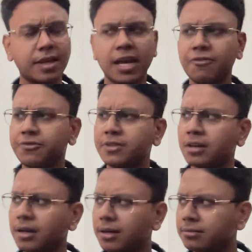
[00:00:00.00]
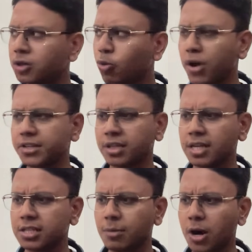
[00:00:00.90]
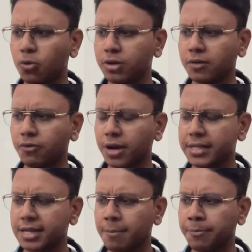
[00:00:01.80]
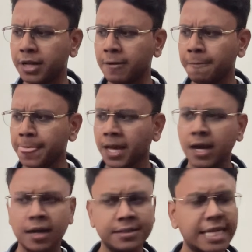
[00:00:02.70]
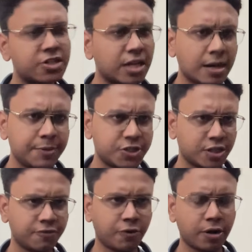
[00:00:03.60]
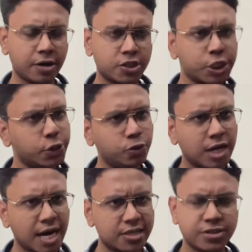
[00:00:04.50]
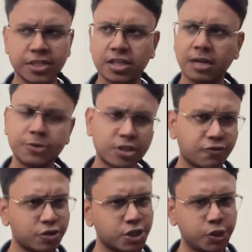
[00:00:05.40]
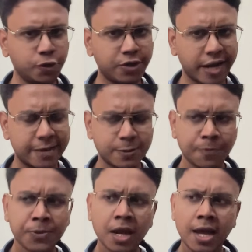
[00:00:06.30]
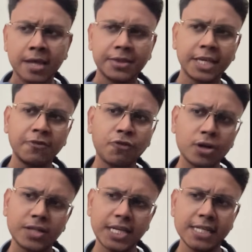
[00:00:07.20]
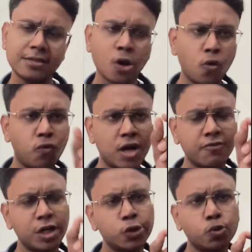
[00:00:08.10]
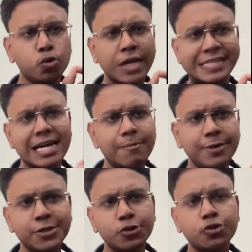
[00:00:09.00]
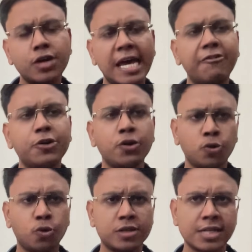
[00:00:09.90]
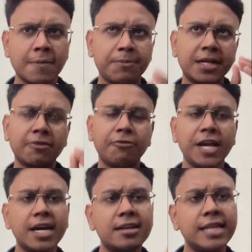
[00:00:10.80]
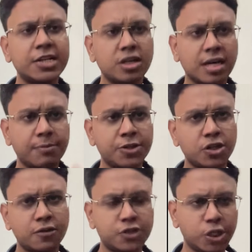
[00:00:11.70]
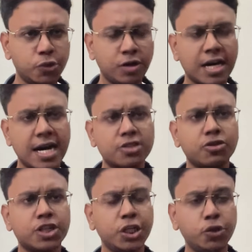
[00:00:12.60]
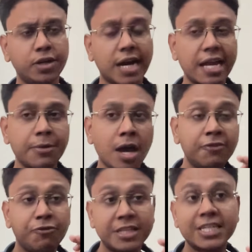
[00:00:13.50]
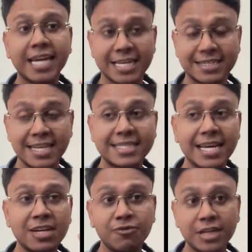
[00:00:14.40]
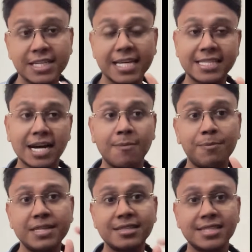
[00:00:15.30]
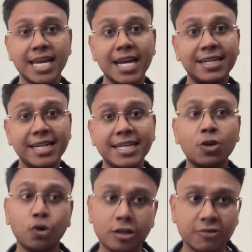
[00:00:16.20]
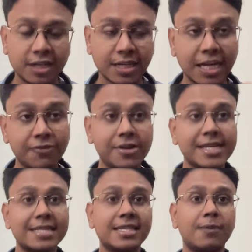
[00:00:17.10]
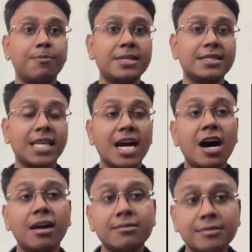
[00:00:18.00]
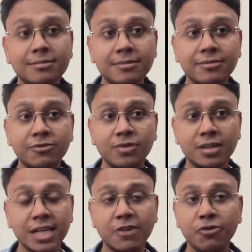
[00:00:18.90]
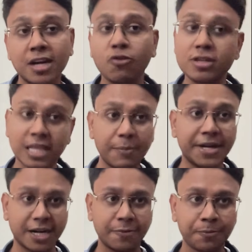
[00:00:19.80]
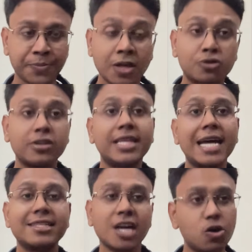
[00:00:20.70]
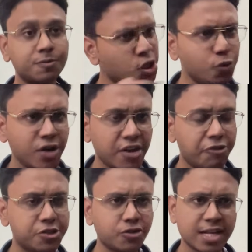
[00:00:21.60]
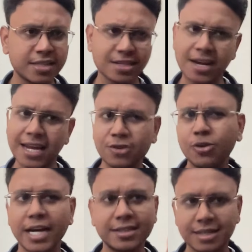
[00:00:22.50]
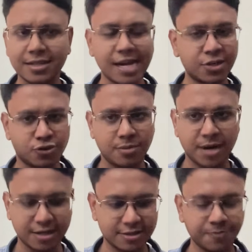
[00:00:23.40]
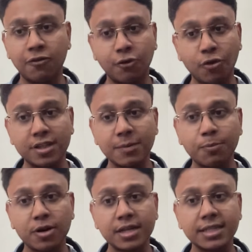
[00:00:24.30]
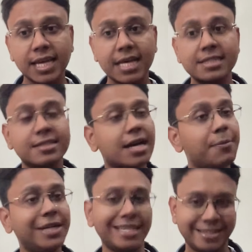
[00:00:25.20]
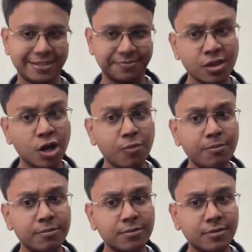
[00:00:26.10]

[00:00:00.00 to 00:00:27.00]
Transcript: if the question is about, for example, National Commission for Scheduled Caste, National Commission for Scheduled Tribes, then for these 1122 examples, you should have in your notes that where National Commission of Scheduled Caste or Scheduled Tribe, in which cases, in which examples they did a good work, in which examples they their work was limited. So that's how you enrich your answer and you get that extra marks. Fourth important thing is committees. Now,